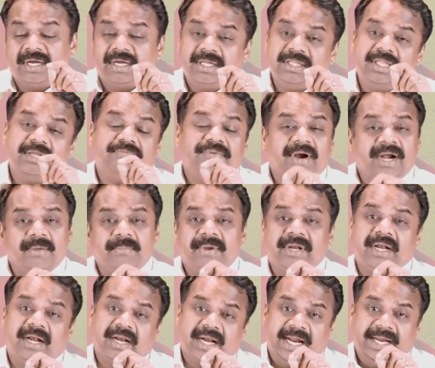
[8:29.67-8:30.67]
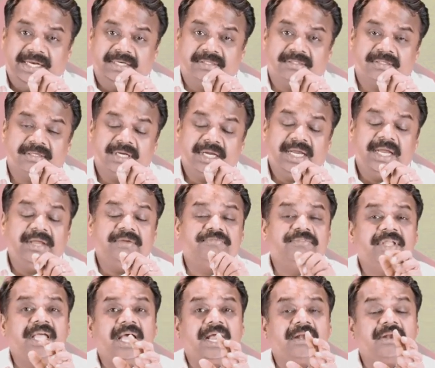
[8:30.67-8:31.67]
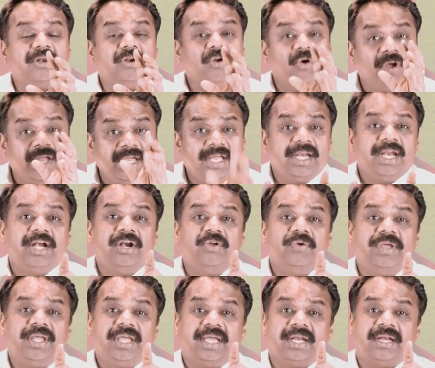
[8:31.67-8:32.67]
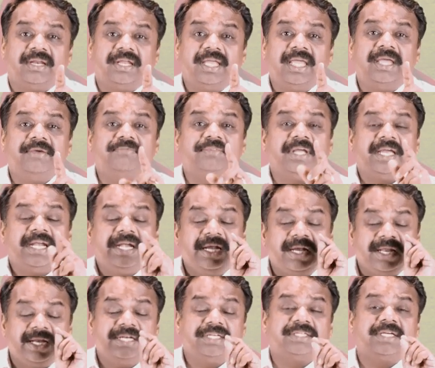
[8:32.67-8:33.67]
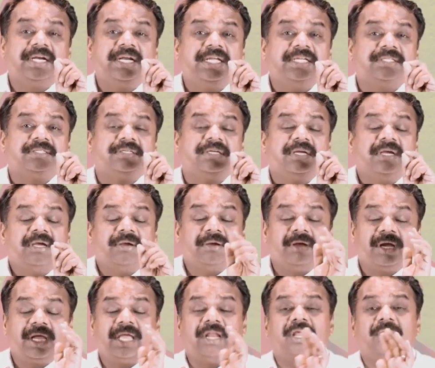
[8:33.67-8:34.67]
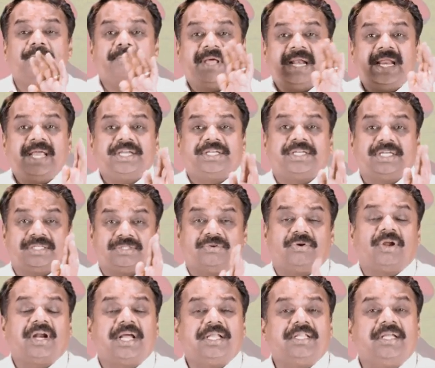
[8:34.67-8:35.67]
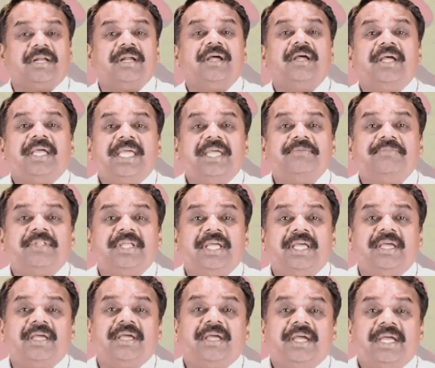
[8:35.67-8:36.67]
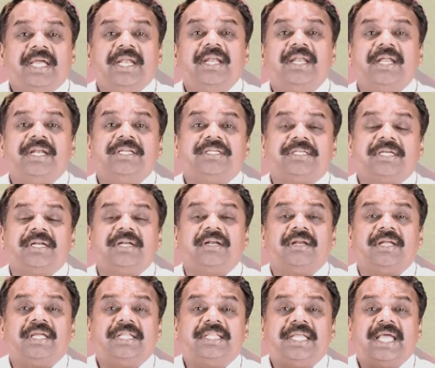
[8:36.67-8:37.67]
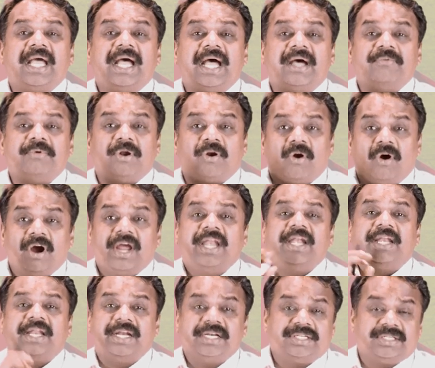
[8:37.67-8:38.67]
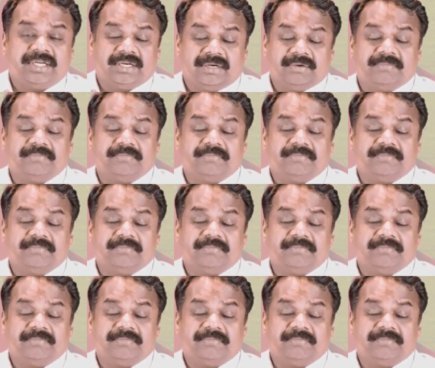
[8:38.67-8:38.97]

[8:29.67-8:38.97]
the fundamental rights, if they are knowingly doing it, if the intention is malicious, or other, if the intention, if they have a wrong intention,